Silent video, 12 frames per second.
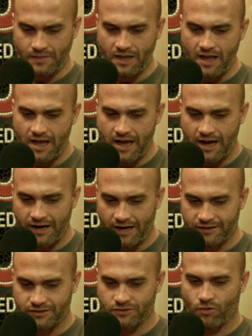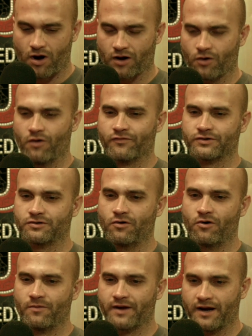and I just walk over to
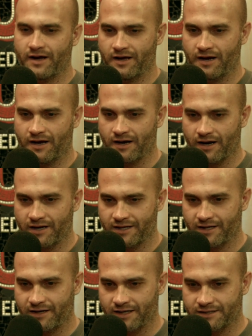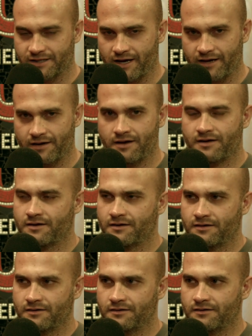him, and and, and I and I say,
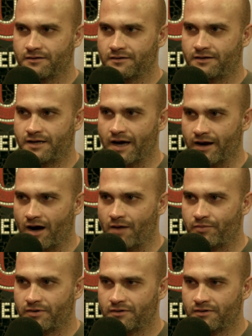"Get up."